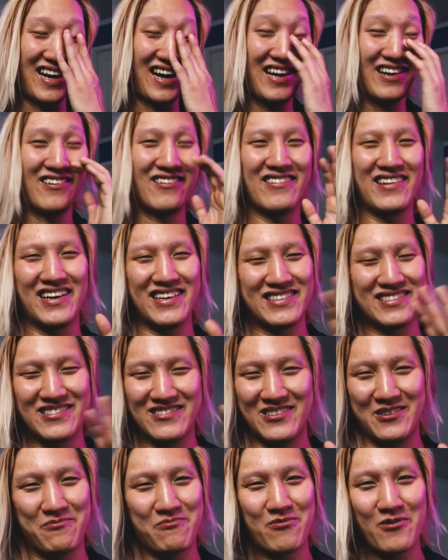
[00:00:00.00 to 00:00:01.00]
I know that
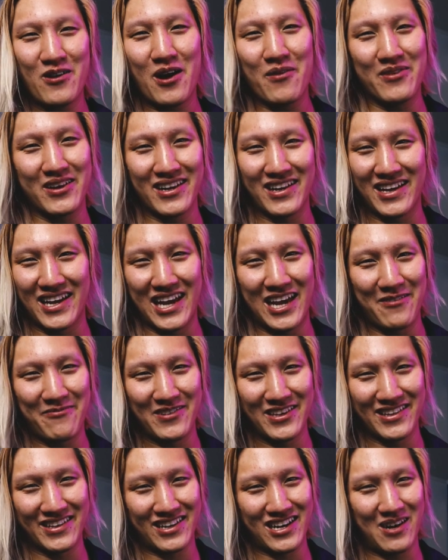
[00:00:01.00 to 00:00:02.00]
you're probably gonna hate
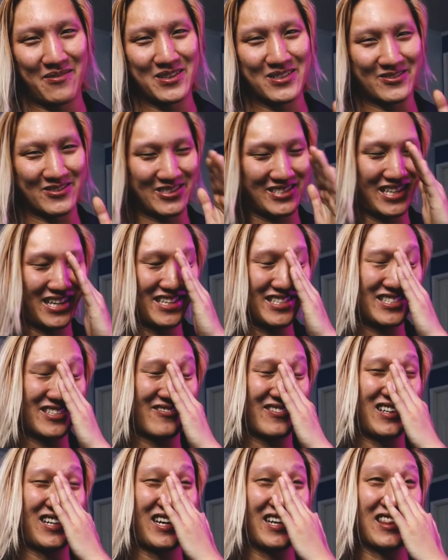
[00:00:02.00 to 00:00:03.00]
me in the comments for saying
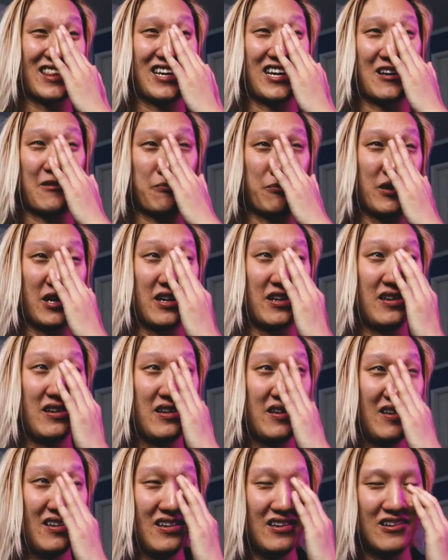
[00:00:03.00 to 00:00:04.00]
something like that, but
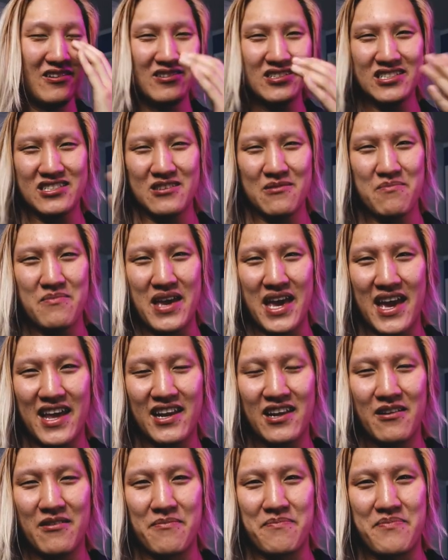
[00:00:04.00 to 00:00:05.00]
you know, just a
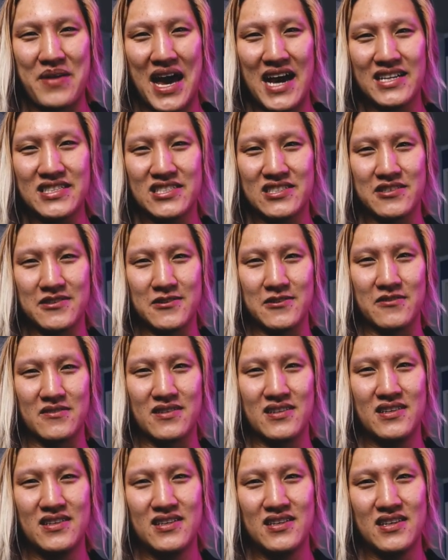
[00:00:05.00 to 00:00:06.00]
man in a bat suit
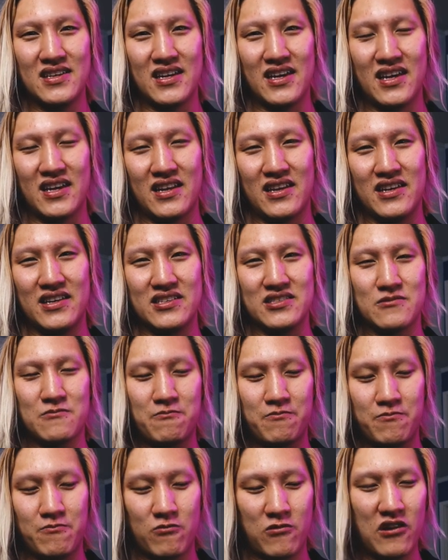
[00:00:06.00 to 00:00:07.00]
and his
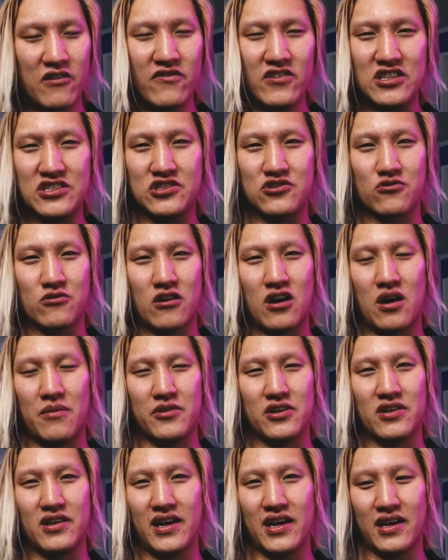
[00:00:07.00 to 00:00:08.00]
previous
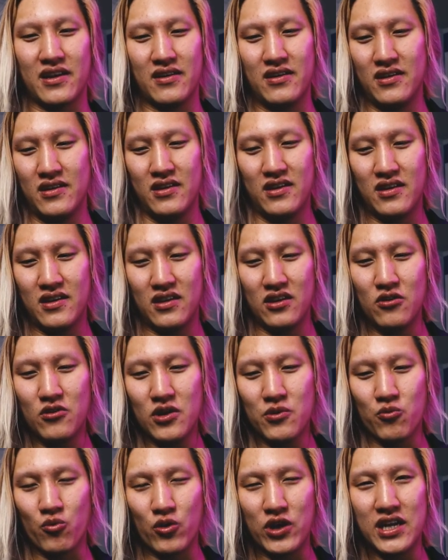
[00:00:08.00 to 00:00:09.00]
trauma, like, you
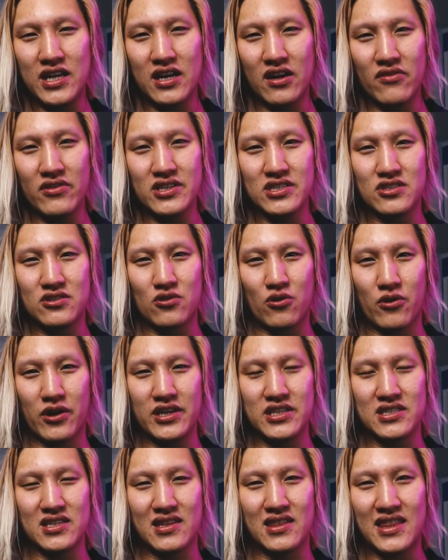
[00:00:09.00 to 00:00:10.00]
can retell this
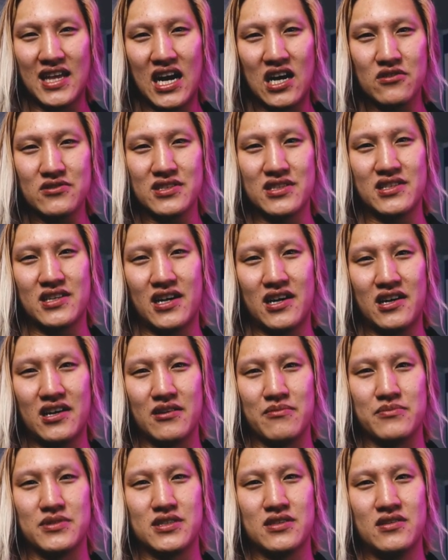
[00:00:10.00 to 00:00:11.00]
story 1,000
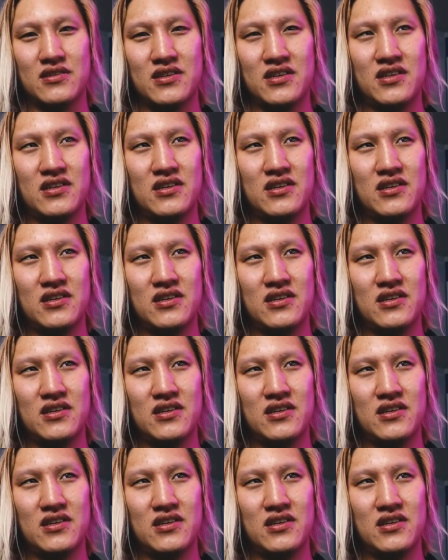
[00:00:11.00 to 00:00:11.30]
times